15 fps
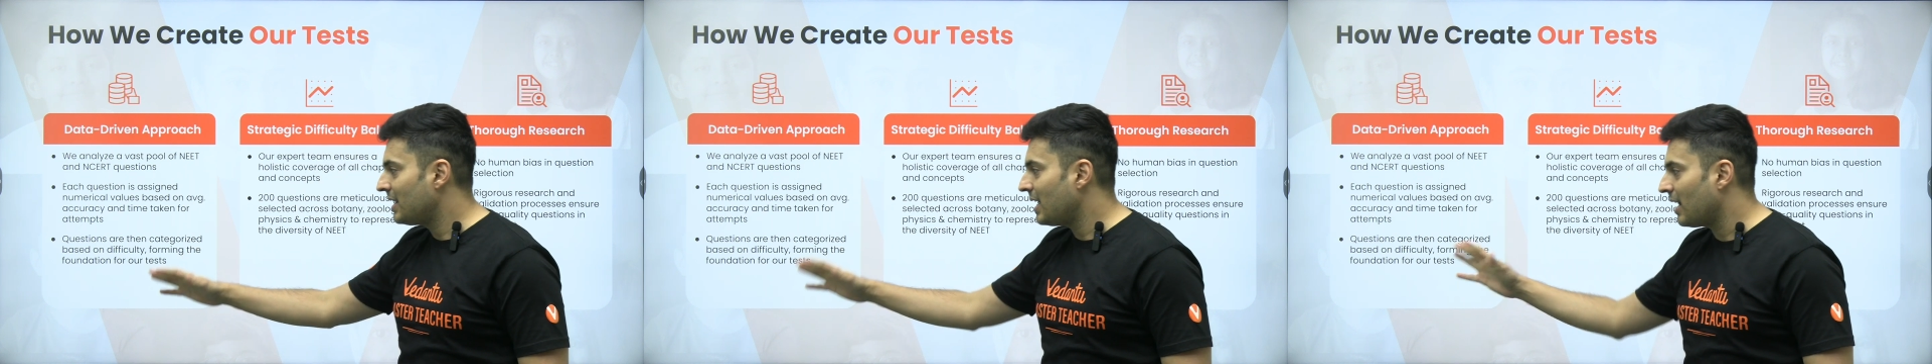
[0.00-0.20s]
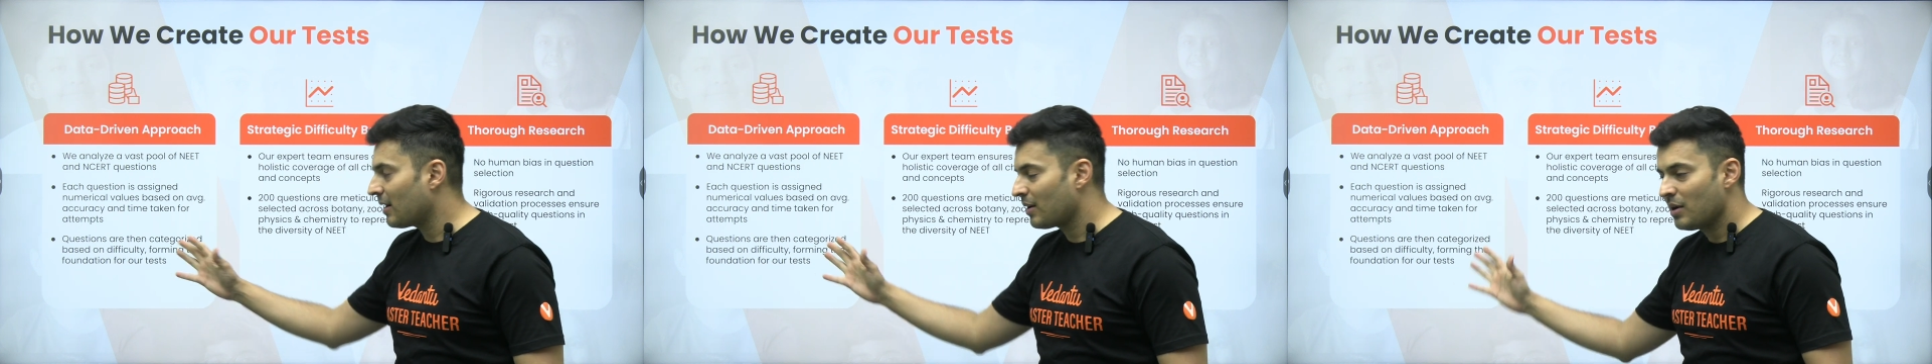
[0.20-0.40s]

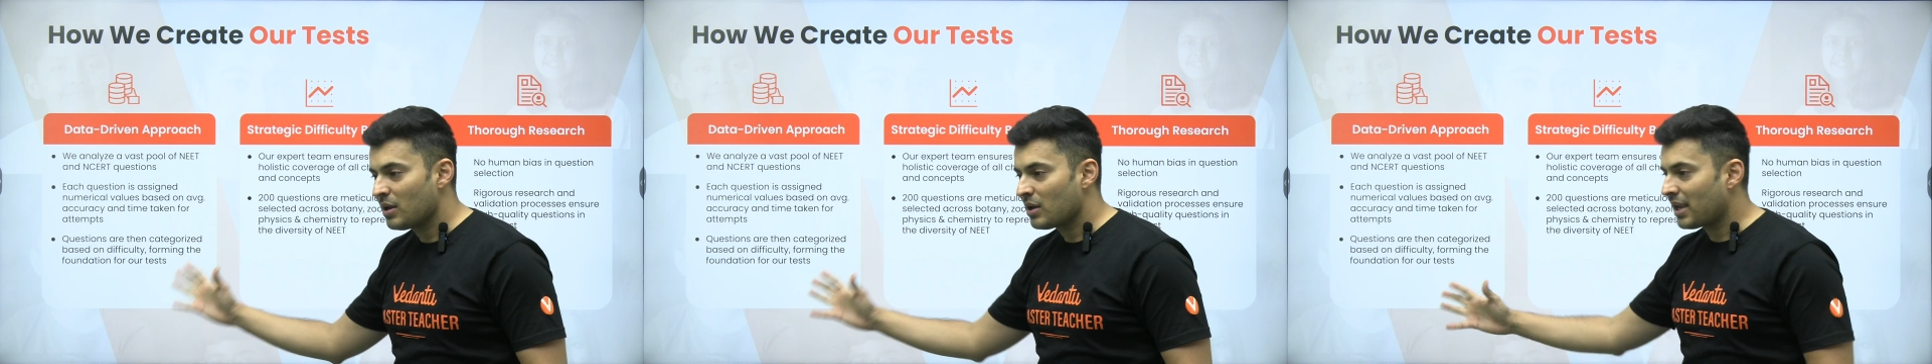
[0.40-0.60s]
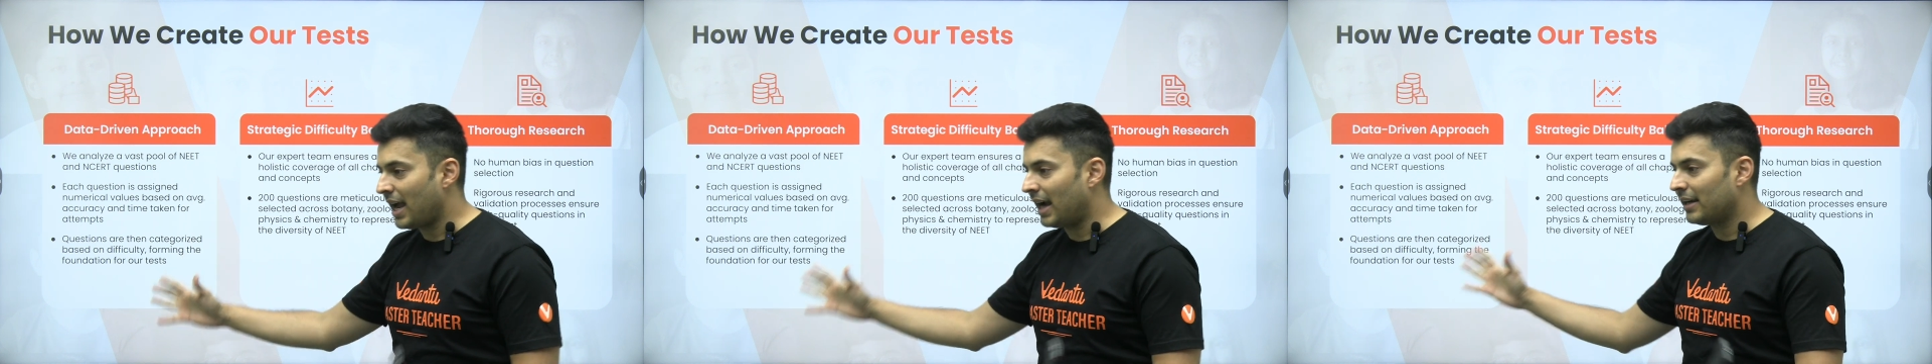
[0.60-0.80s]
they are
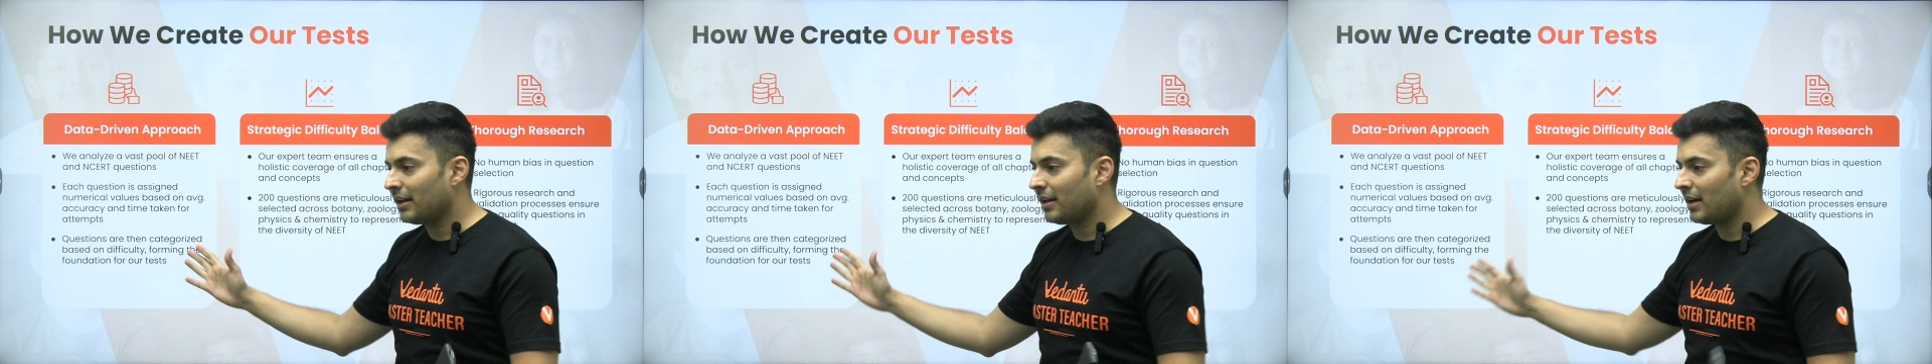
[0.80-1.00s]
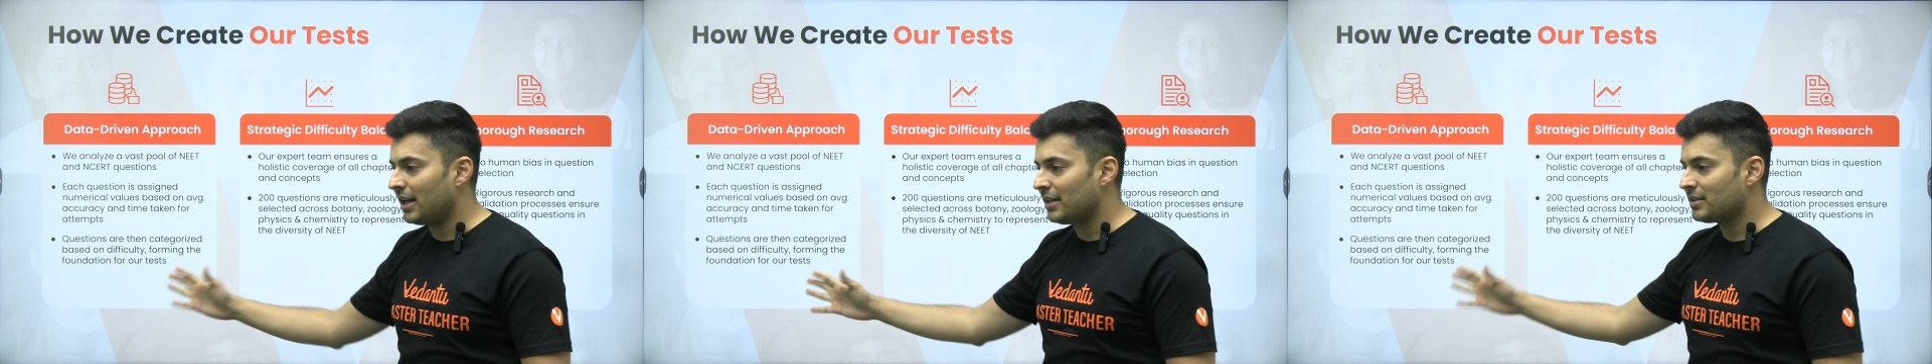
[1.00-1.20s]

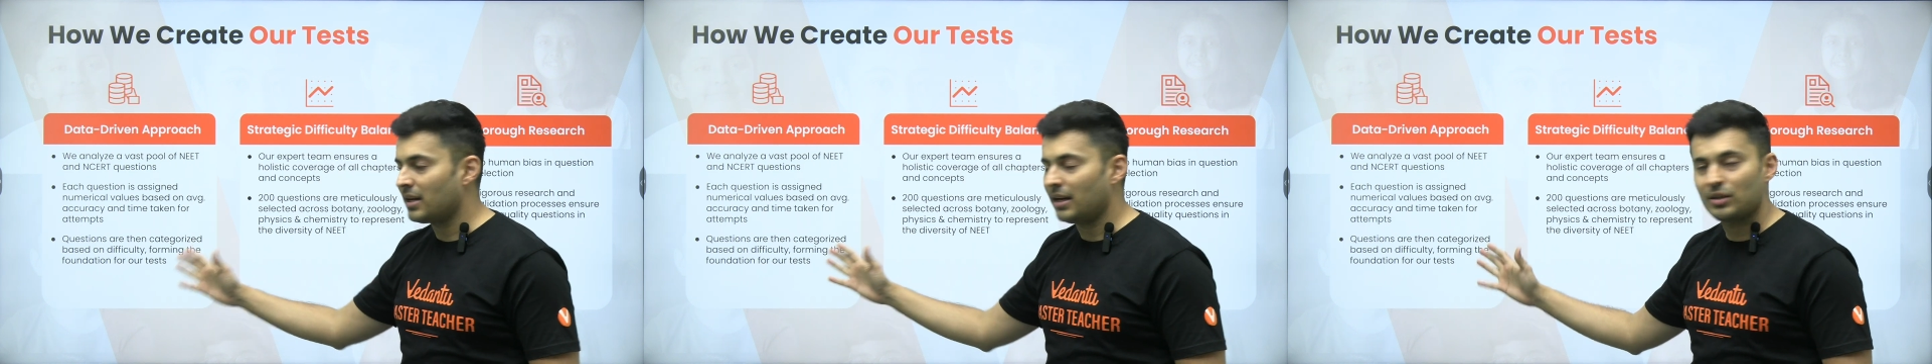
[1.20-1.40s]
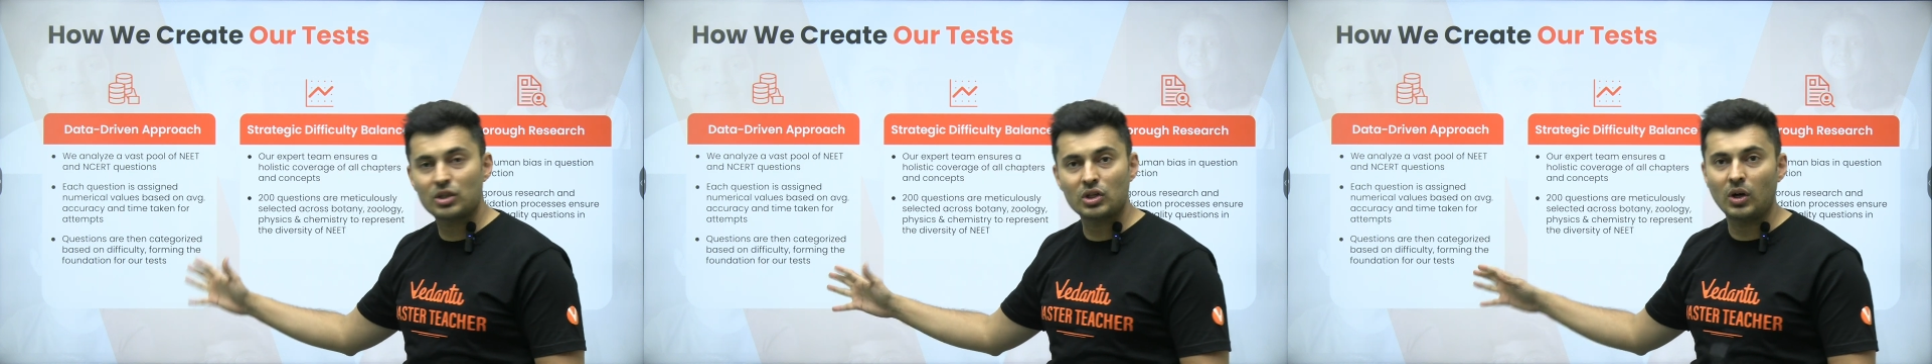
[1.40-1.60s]
categorized
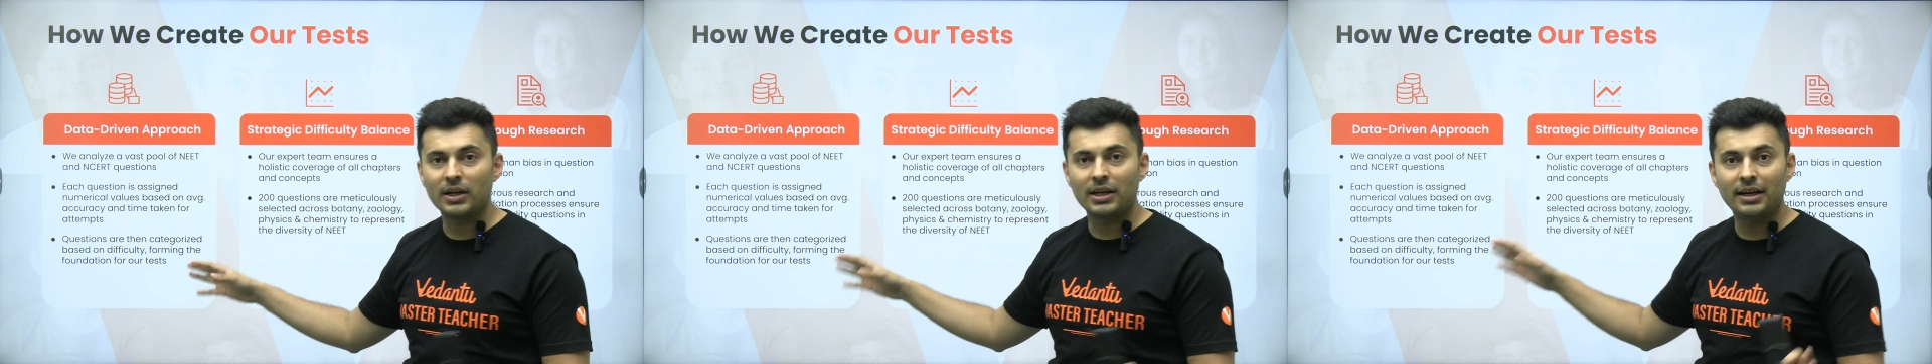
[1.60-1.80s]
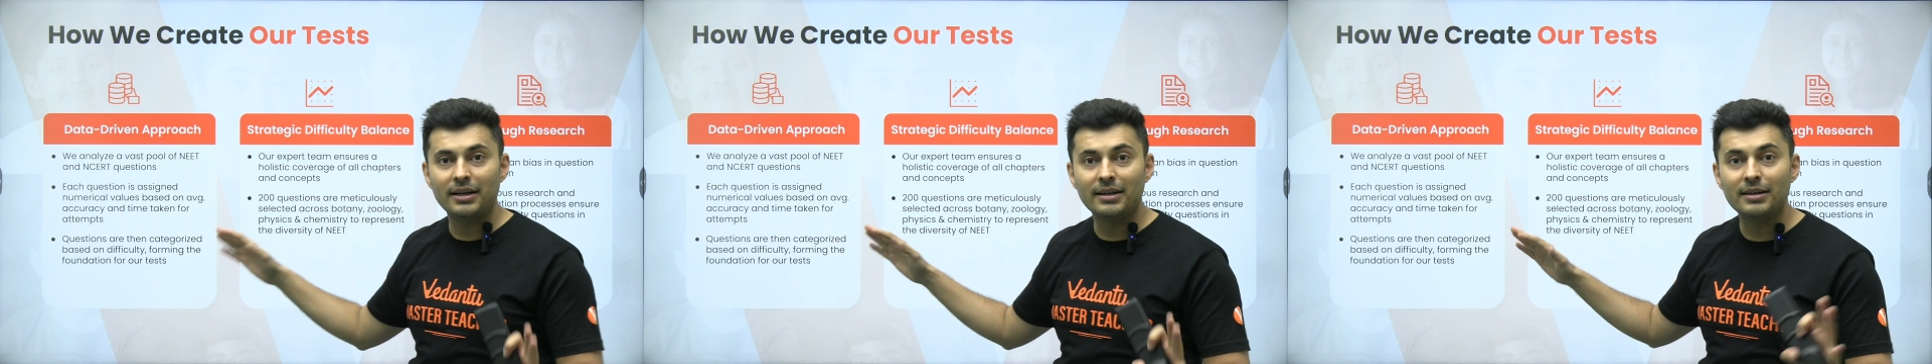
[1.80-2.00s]
and
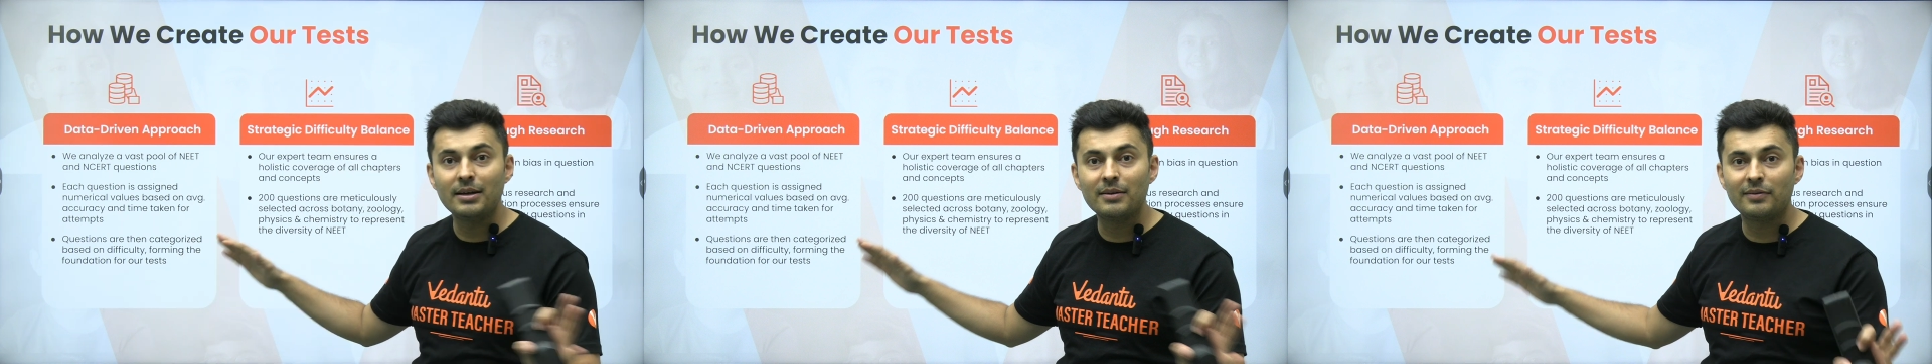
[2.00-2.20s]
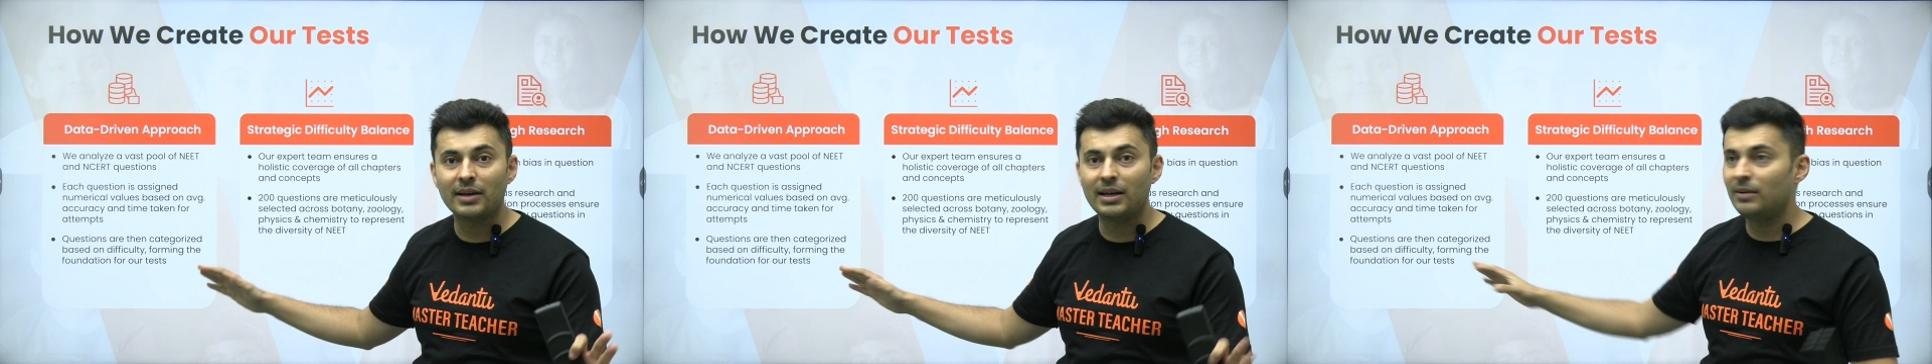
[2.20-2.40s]
sorted in
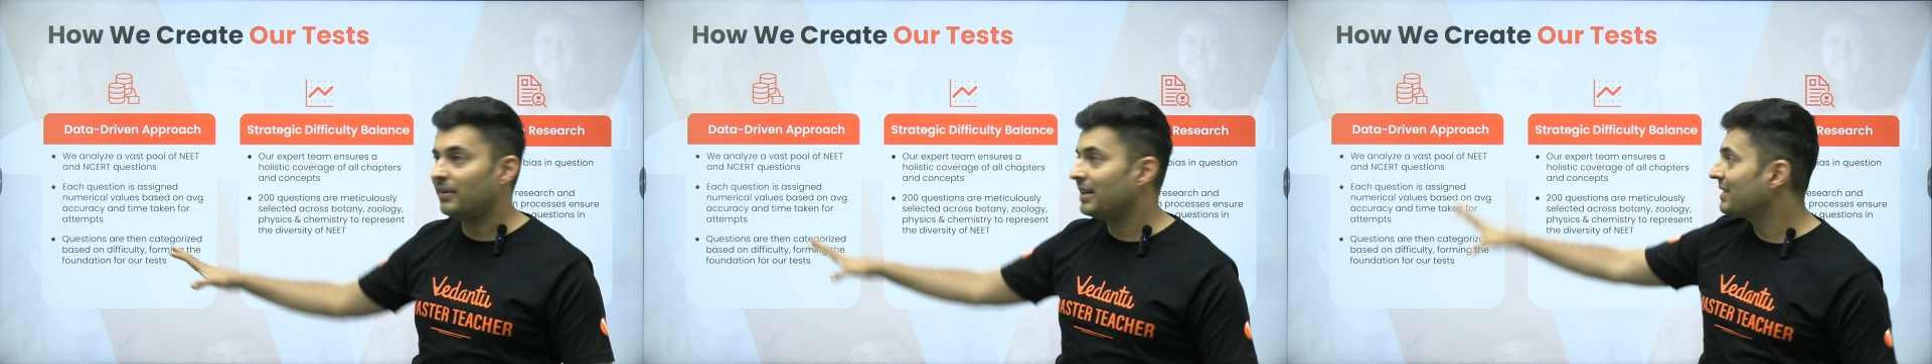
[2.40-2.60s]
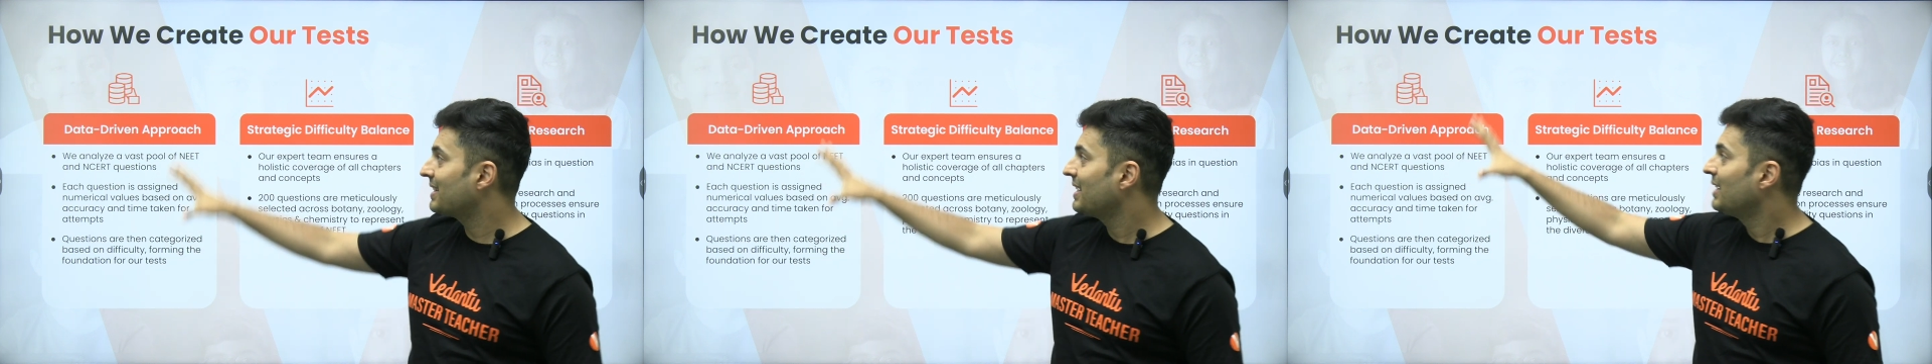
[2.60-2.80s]
different
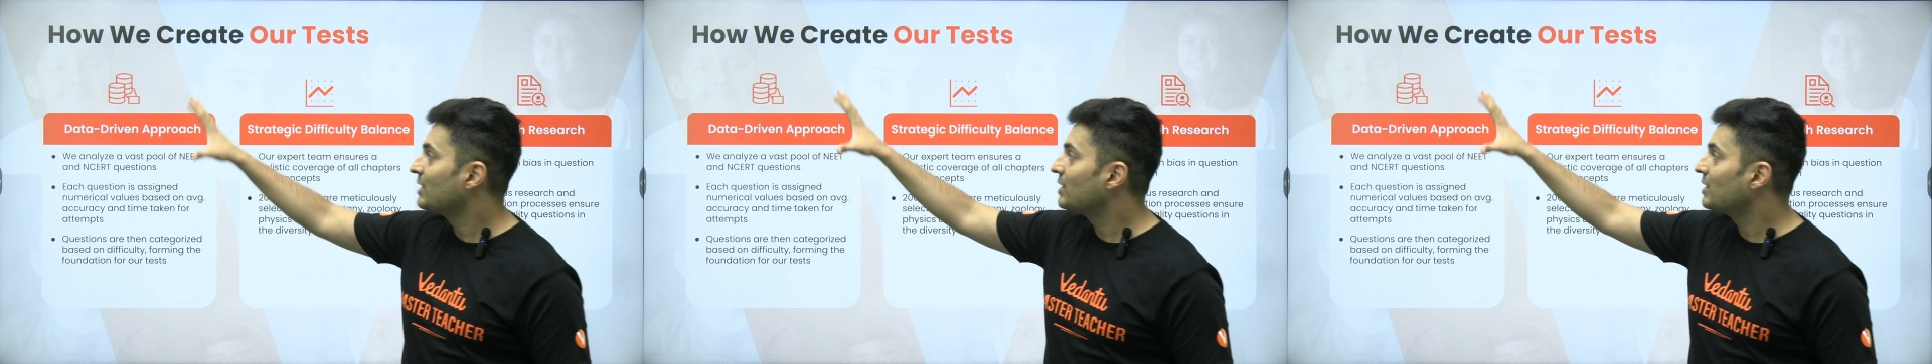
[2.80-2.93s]
ways.